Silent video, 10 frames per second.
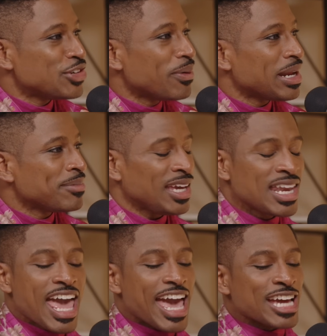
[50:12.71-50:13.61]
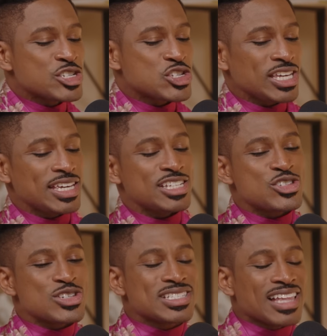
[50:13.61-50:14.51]
You know what I mean? And she is
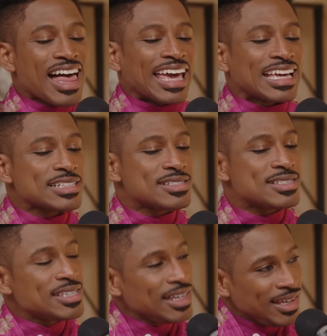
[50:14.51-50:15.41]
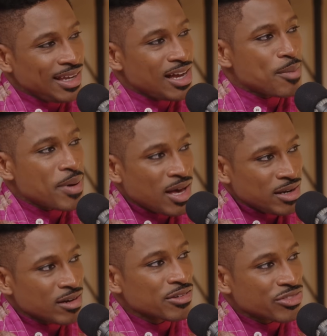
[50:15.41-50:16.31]
just like sitting upon
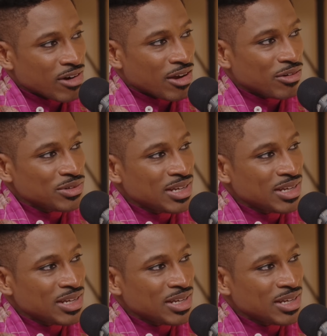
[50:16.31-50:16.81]
her throne.